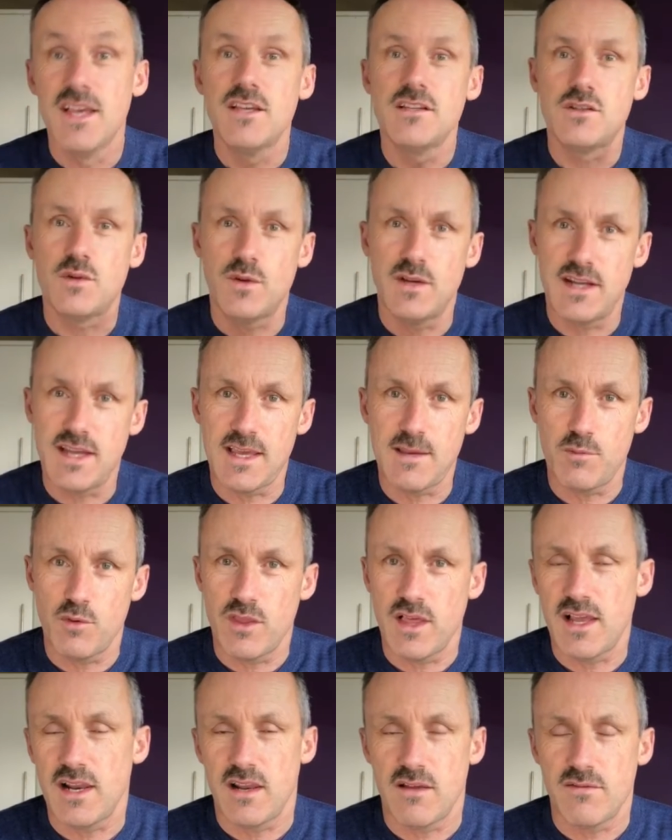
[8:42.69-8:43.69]
to enable
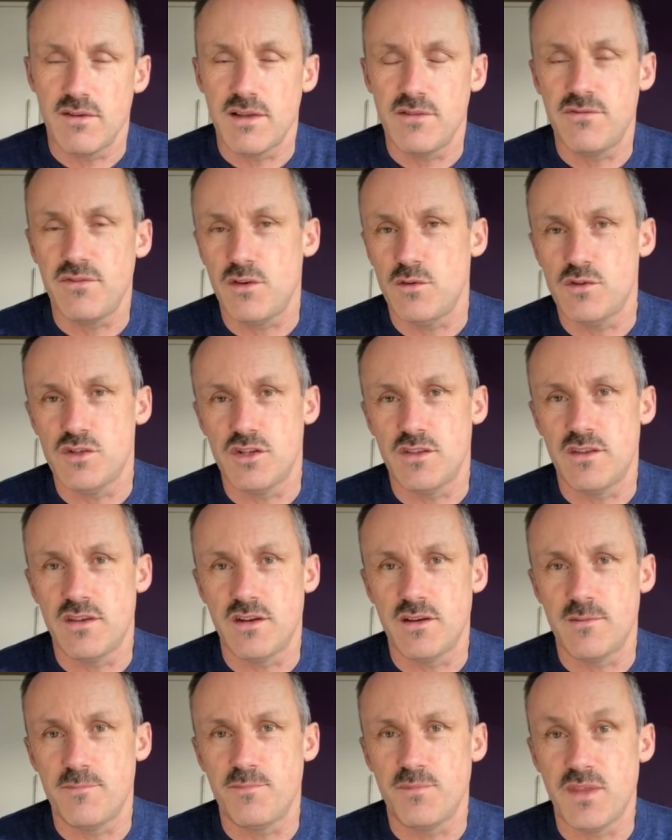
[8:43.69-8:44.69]
that lovely future that
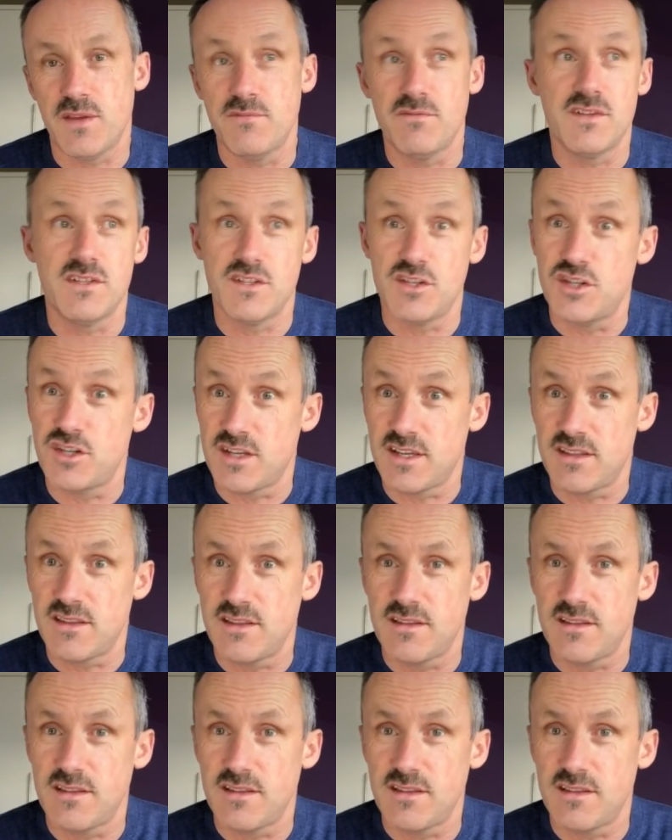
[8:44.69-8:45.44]
I'm envisaging